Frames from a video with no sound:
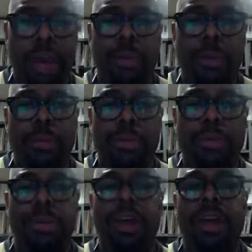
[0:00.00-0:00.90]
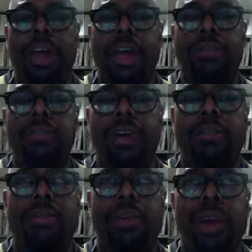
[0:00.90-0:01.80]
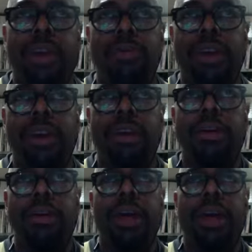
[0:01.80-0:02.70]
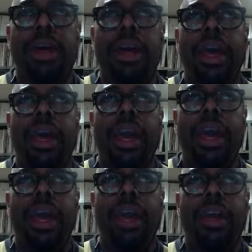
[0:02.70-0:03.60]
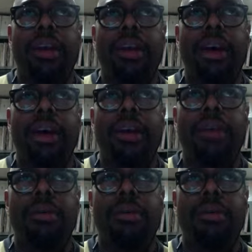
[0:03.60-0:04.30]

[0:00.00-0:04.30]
we present at the festival every year. And uh,